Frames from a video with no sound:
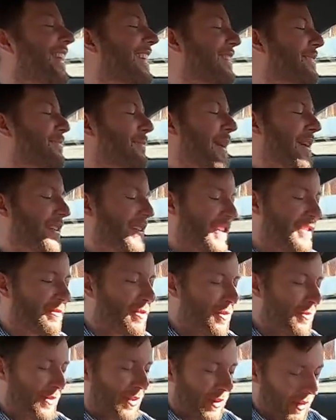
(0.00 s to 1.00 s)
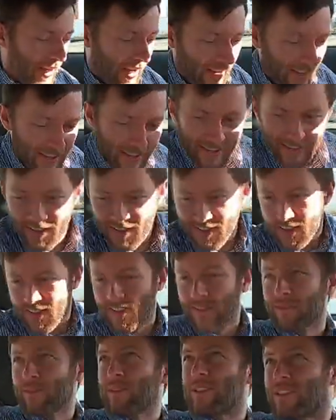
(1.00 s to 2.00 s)
yeah, my knee room's okay.
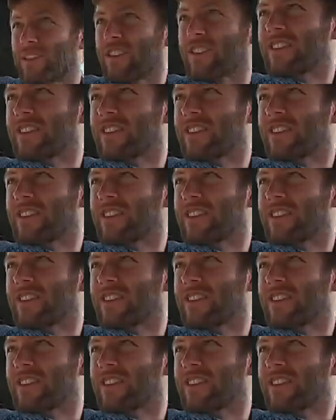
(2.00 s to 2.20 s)
Okay, it's